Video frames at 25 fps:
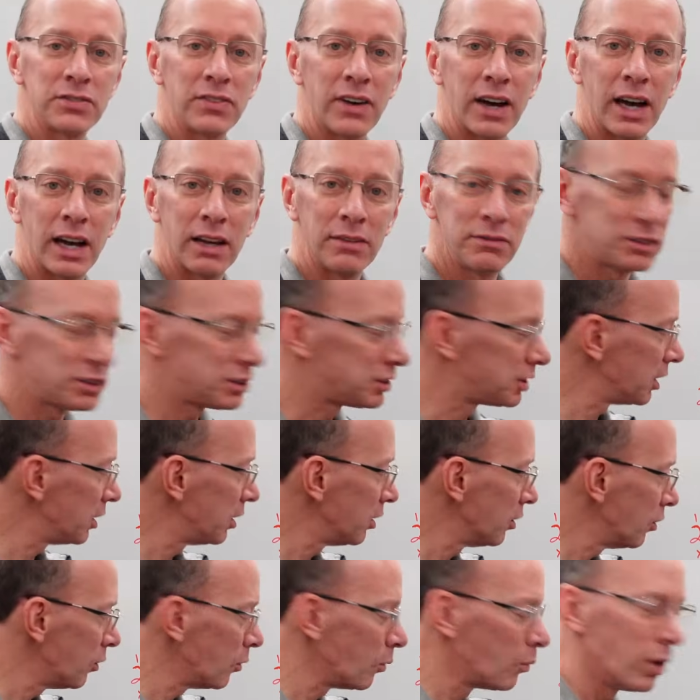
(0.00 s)
5,
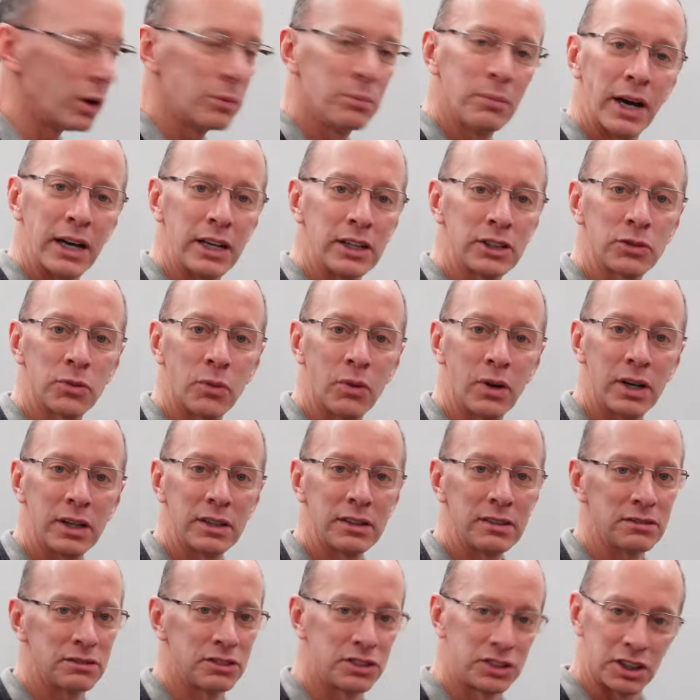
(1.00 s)
0. 1 minus
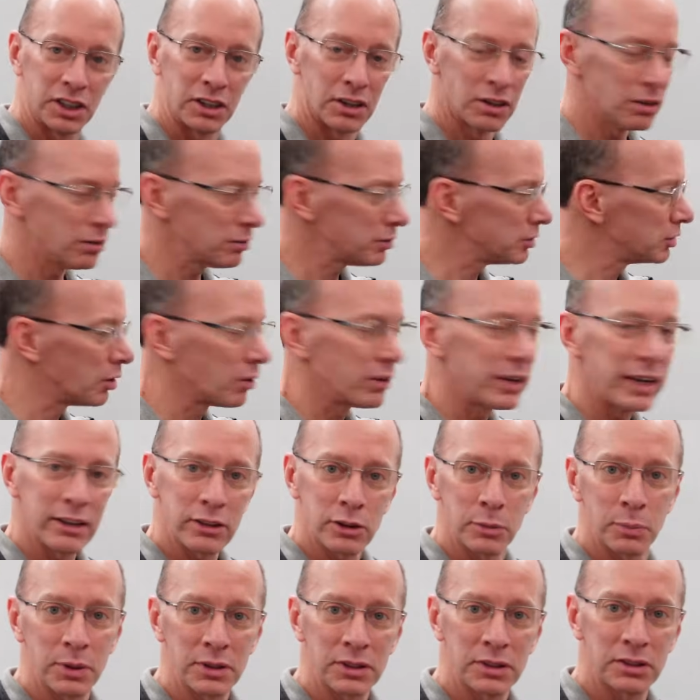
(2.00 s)
1, 0. Don't have
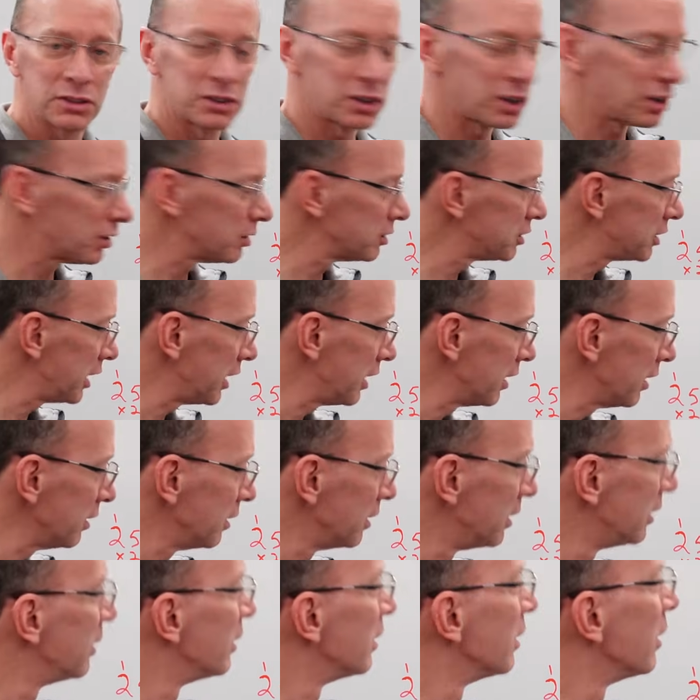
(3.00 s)
to put the zeros there.
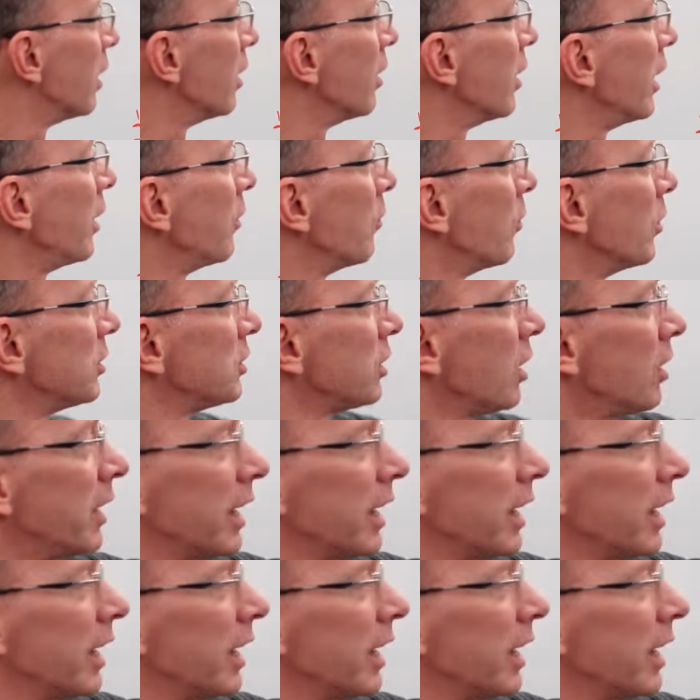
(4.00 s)
All right, what's our